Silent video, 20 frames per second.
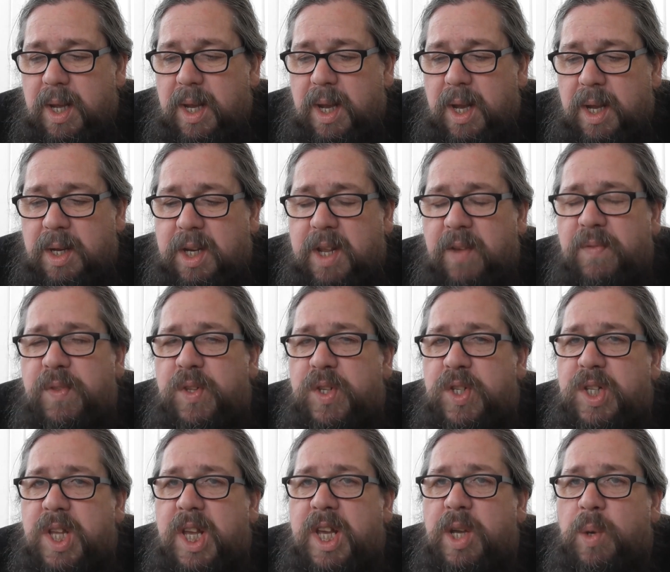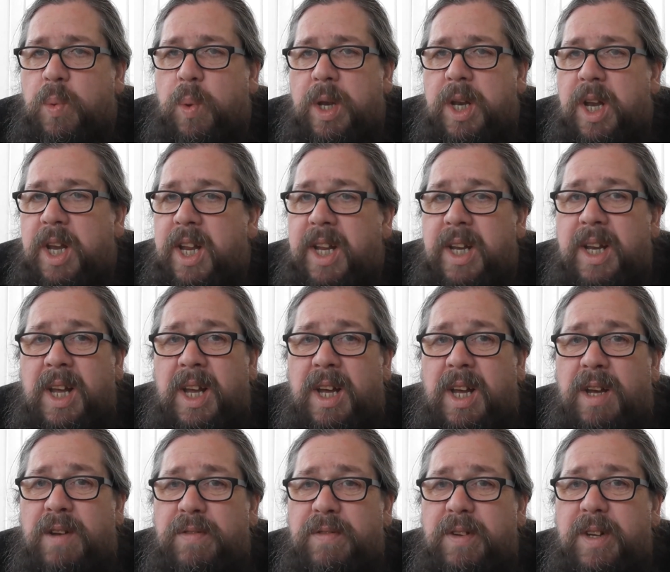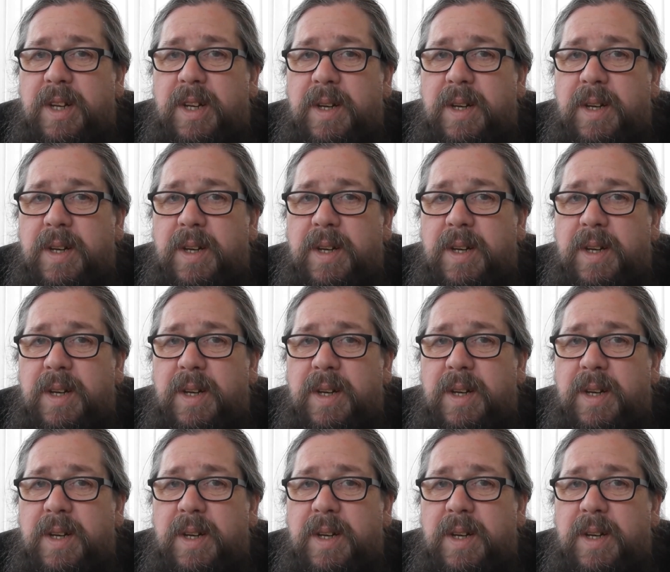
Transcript: I'd give the steak one an 8.5.